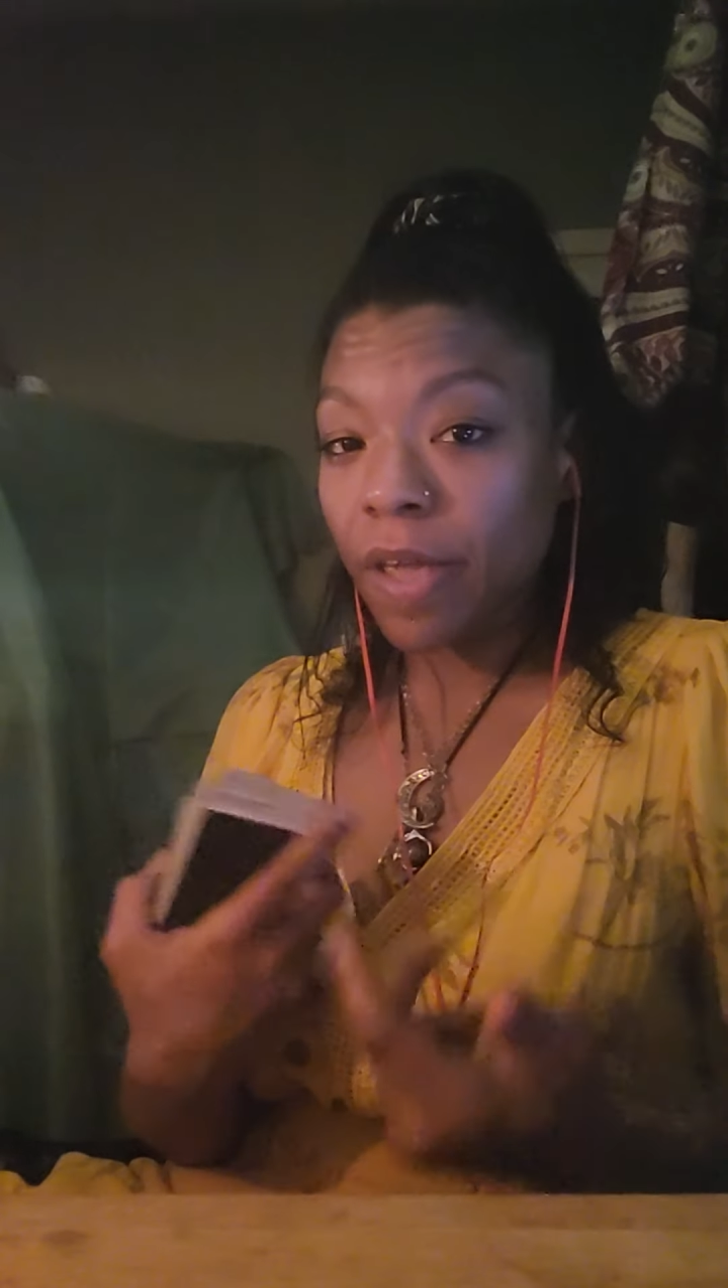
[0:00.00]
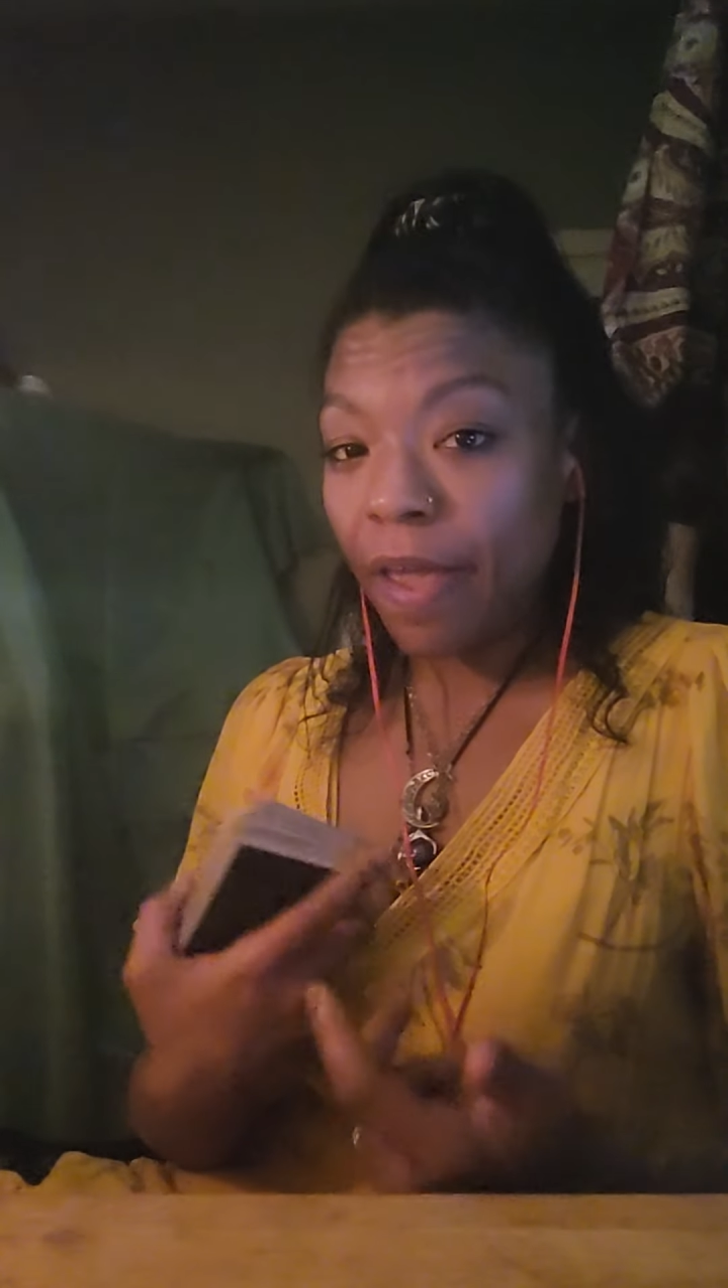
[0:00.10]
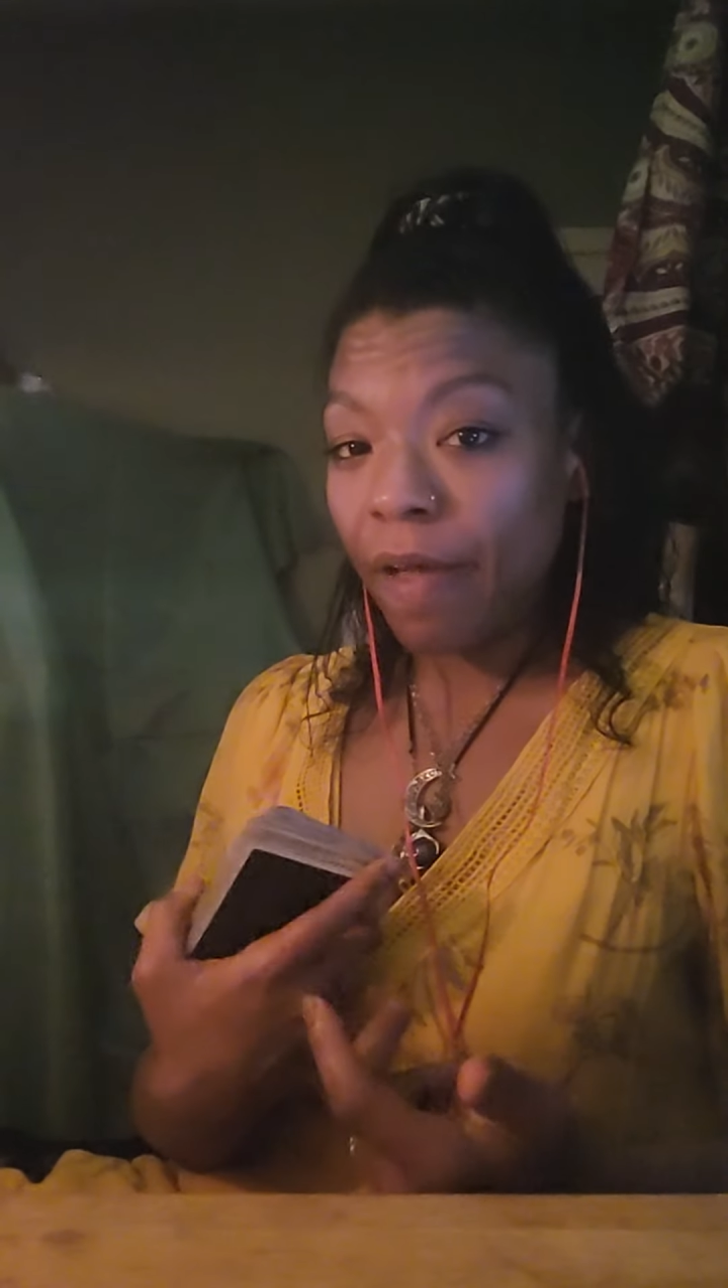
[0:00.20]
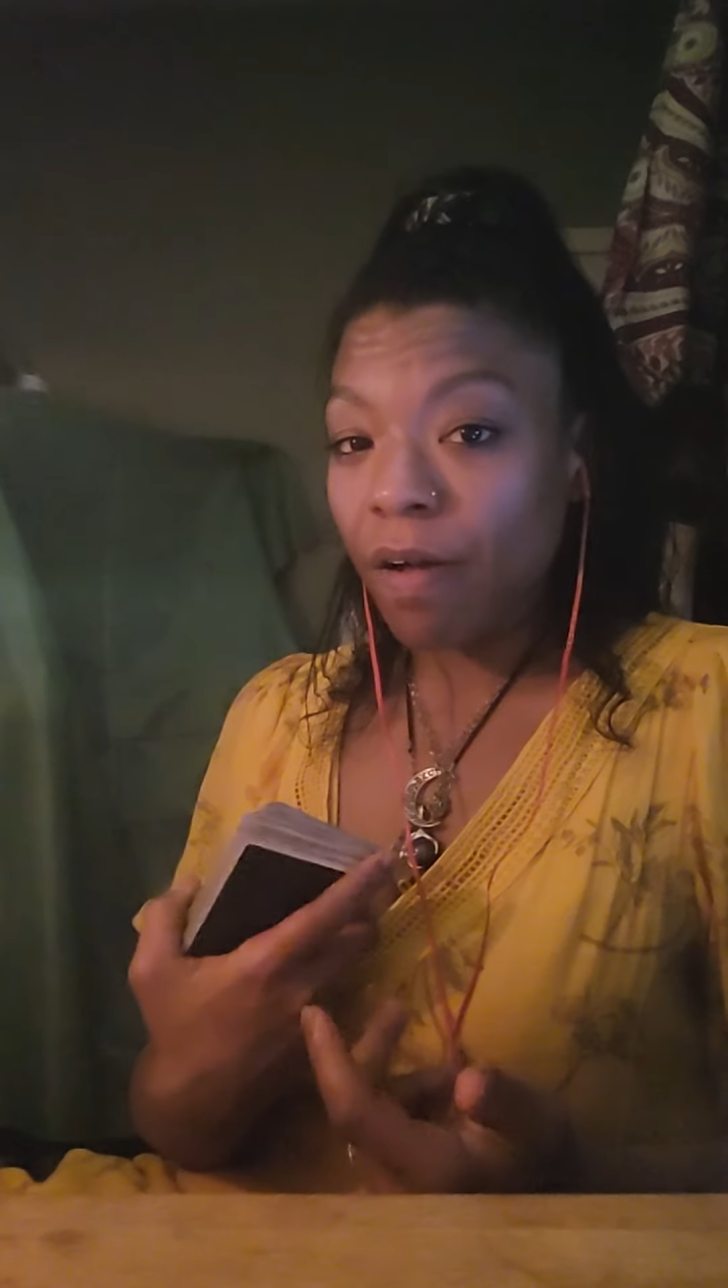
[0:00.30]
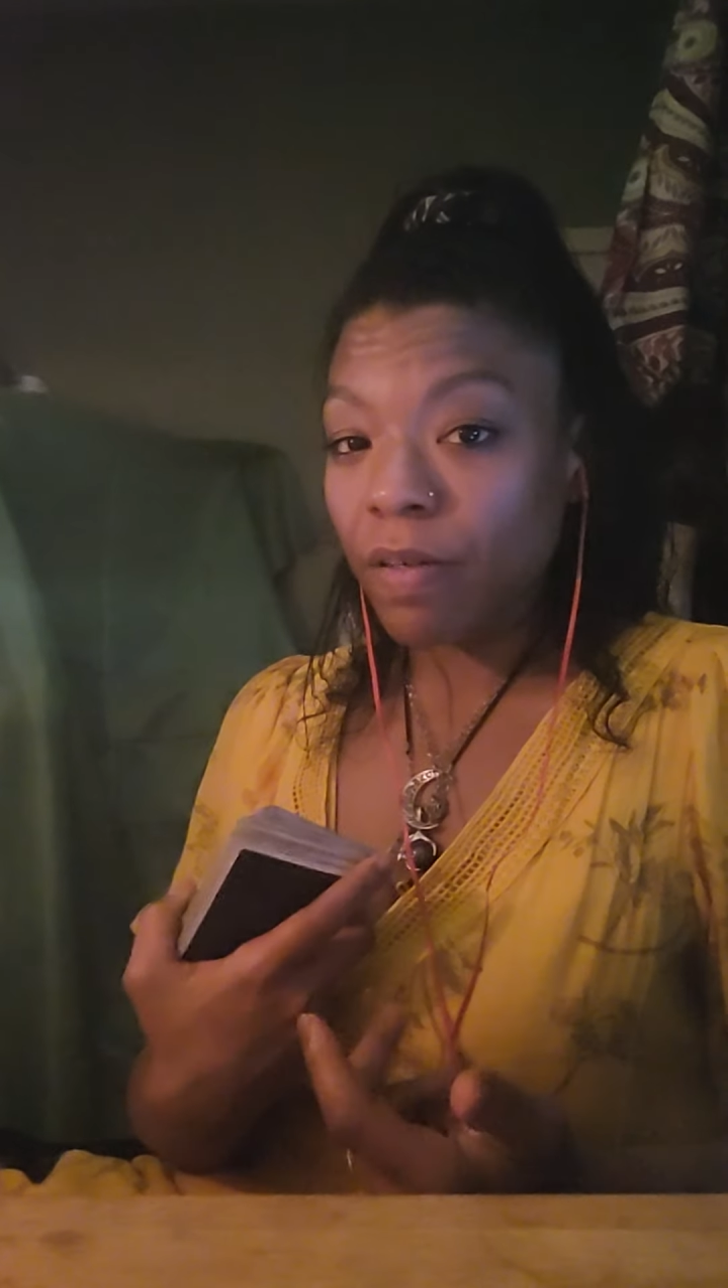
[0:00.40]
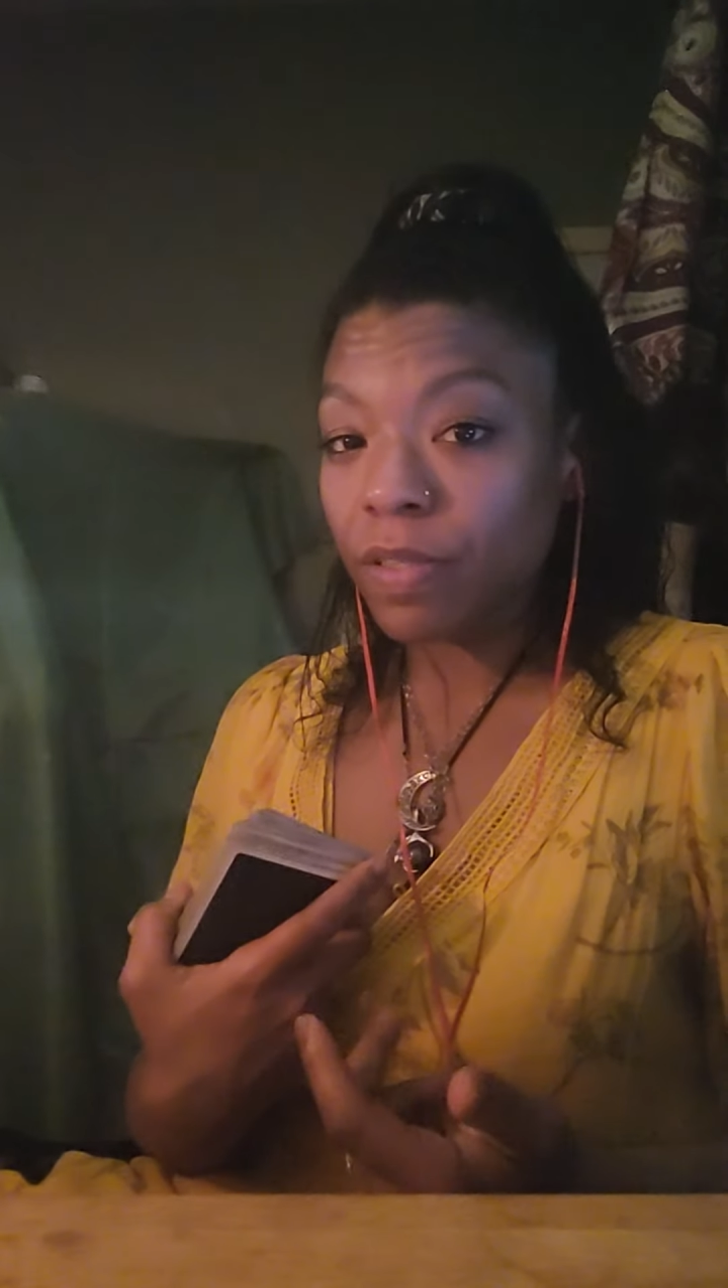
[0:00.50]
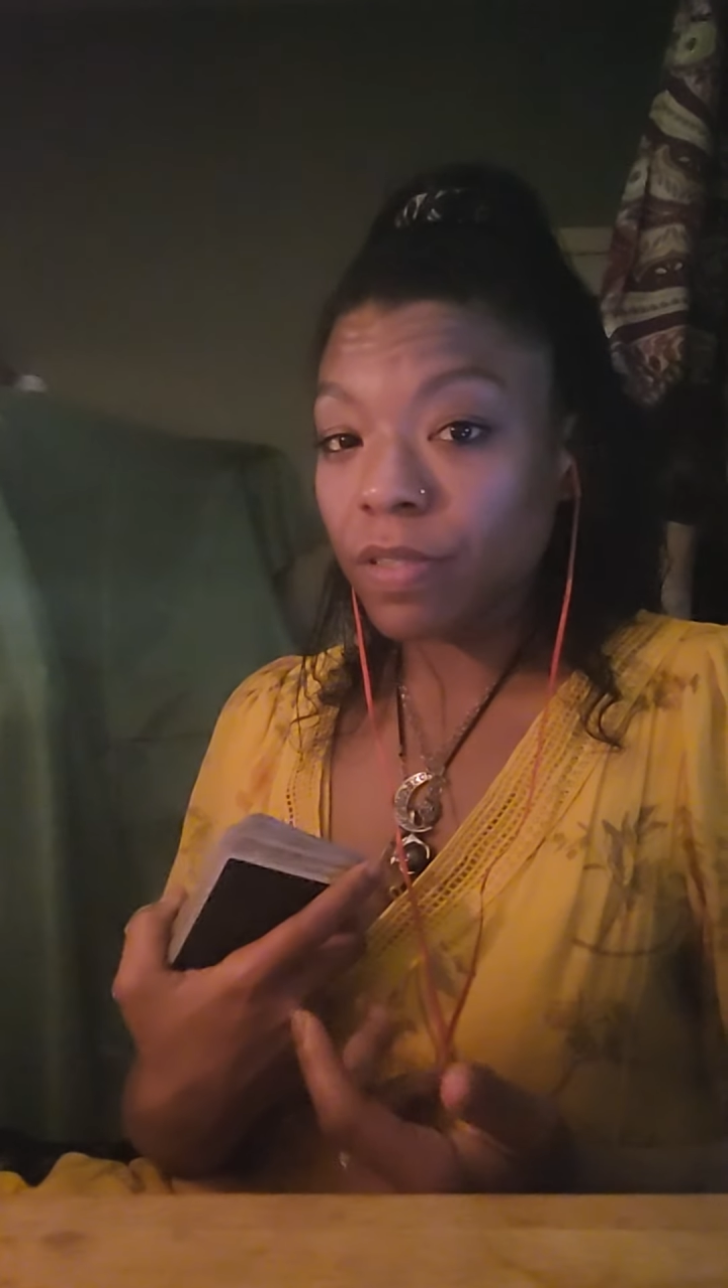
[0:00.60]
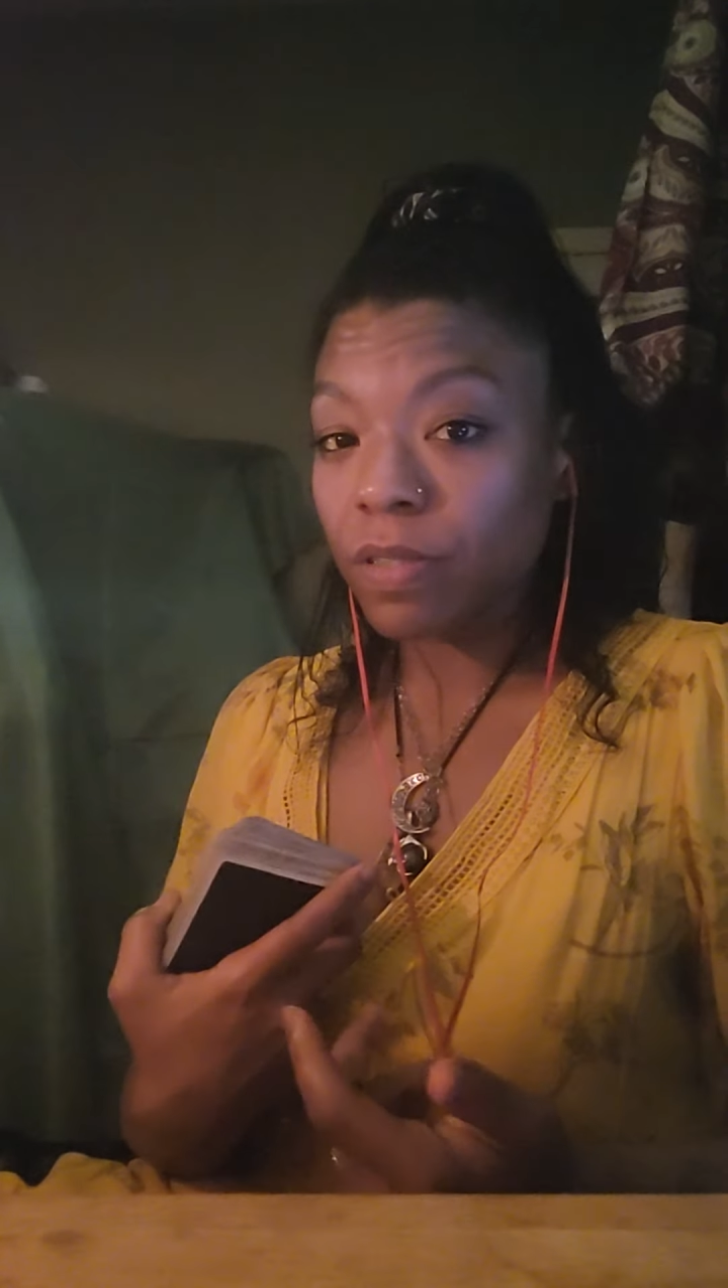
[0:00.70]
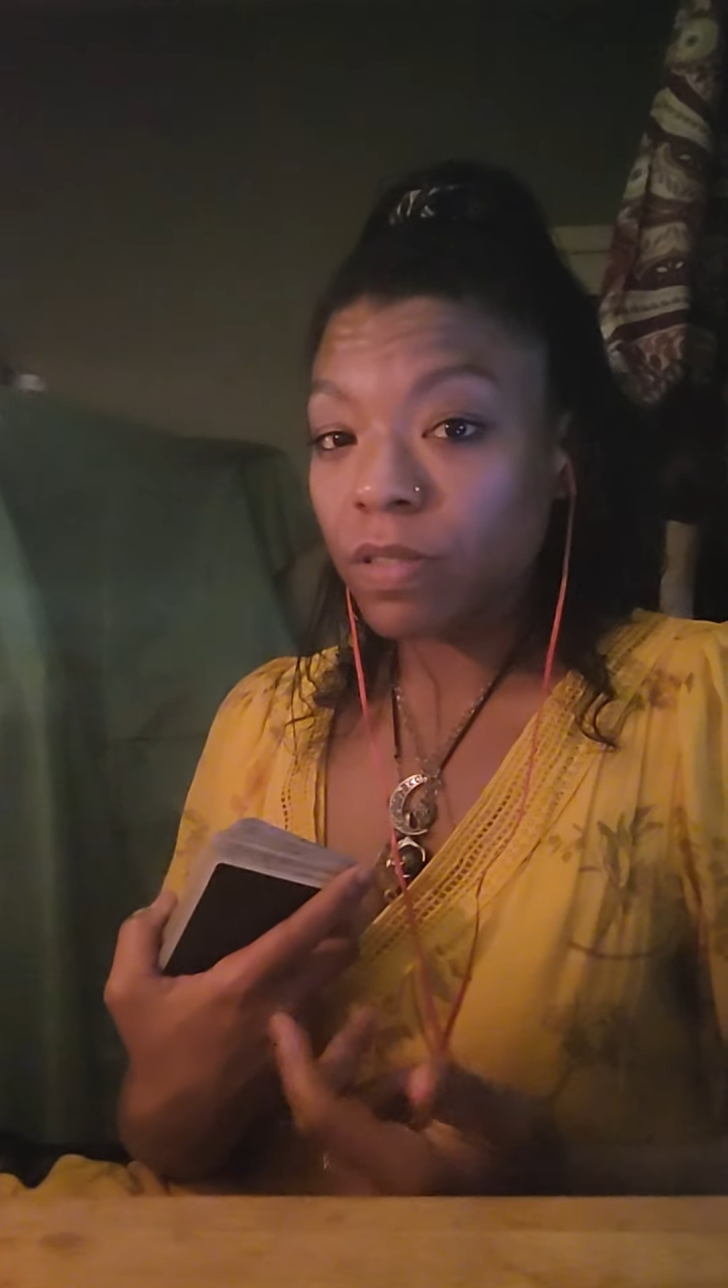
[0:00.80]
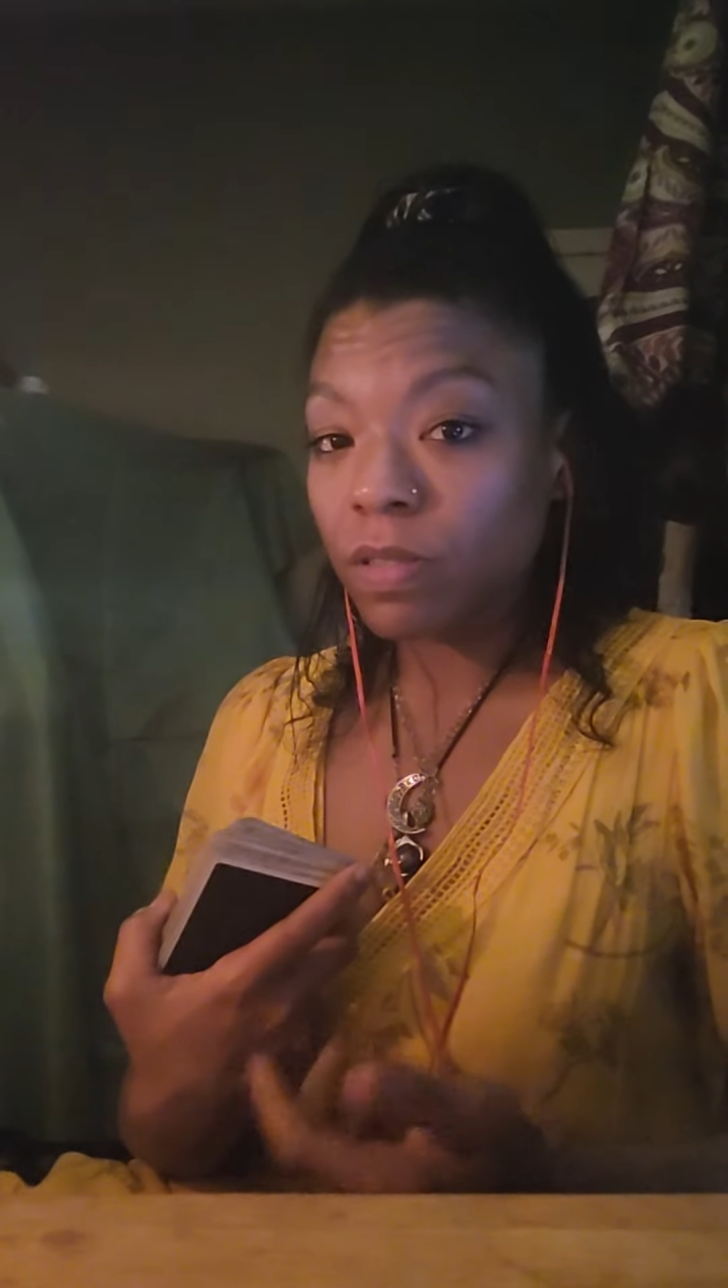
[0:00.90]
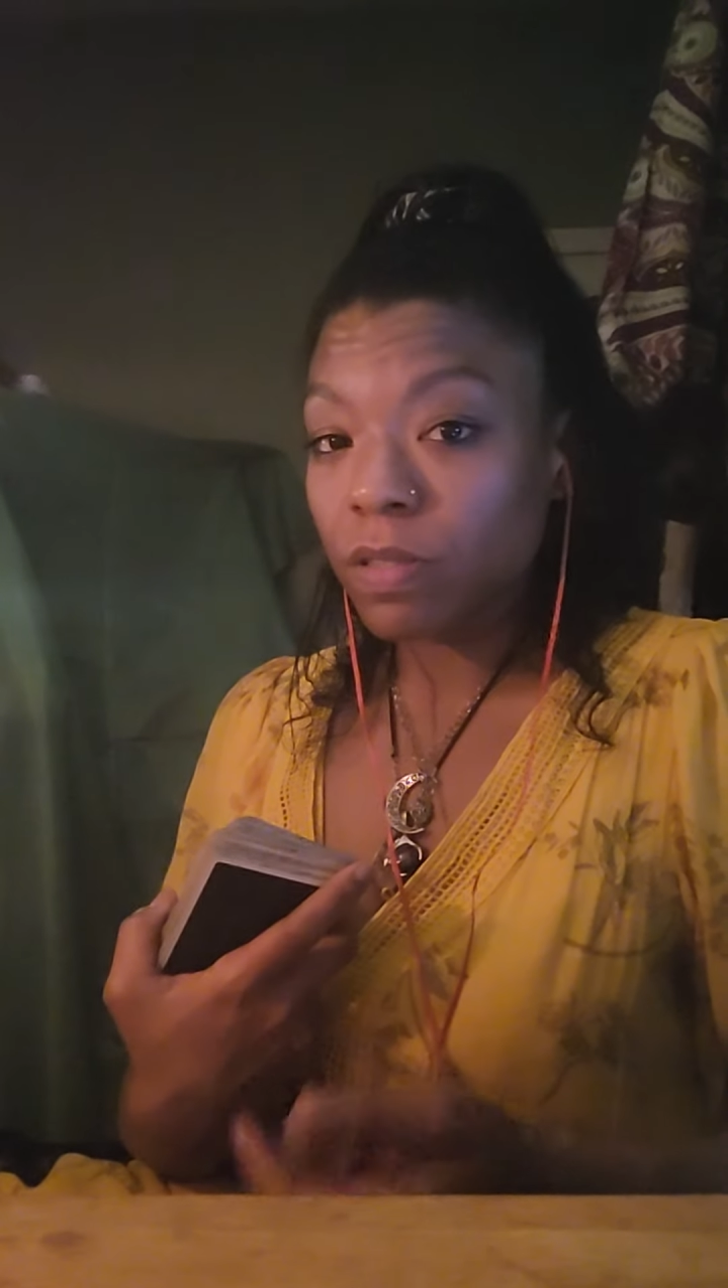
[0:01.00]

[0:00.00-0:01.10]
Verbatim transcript: chaos.